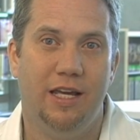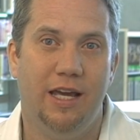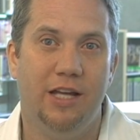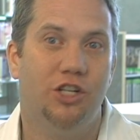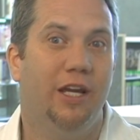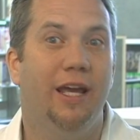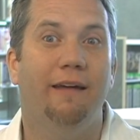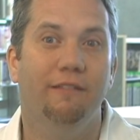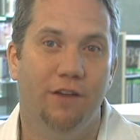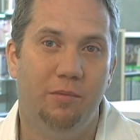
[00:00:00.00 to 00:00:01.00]
educate
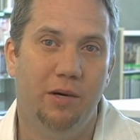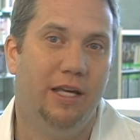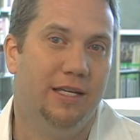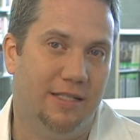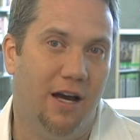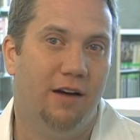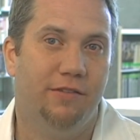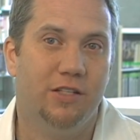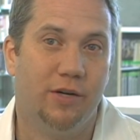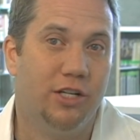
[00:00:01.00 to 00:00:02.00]
everybody is tough.
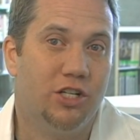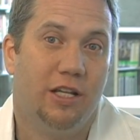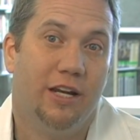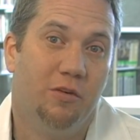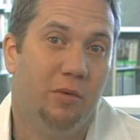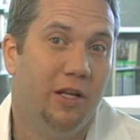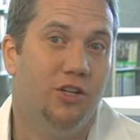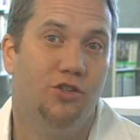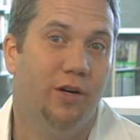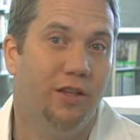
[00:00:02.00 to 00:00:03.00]
And so I just let everybody
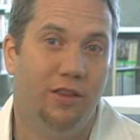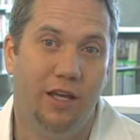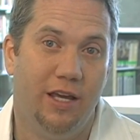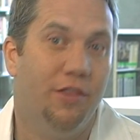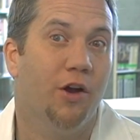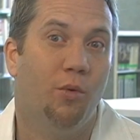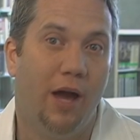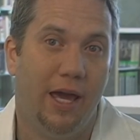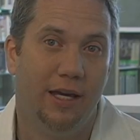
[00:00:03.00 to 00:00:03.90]
enjoy it in their way.